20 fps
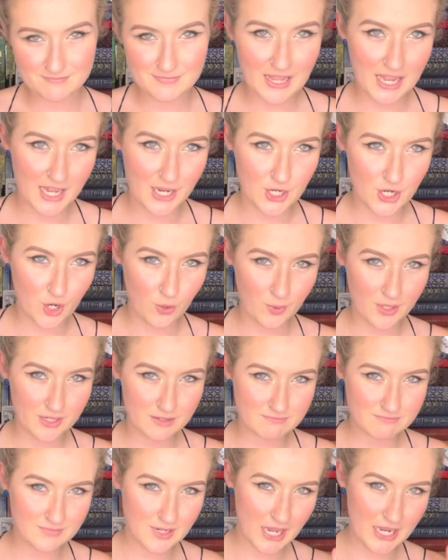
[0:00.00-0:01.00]
I know it.
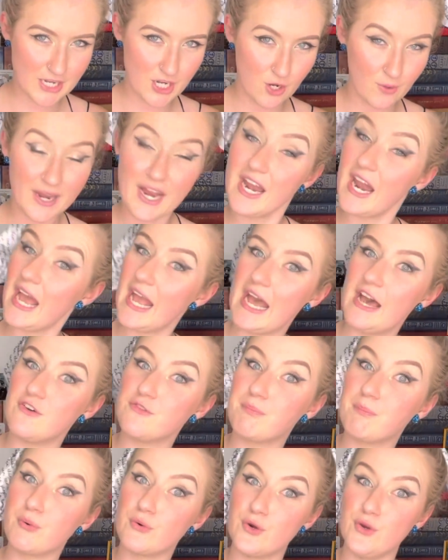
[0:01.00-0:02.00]
I know it. And I have
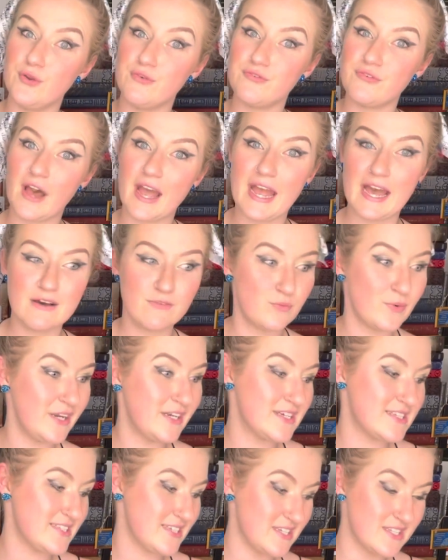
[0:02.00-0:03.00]
proof. I have
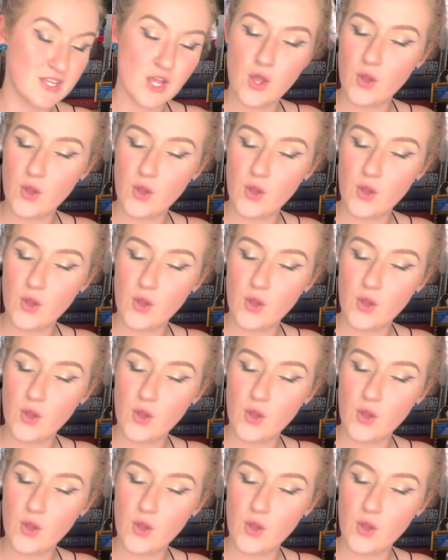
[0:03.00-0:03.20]
witnesses.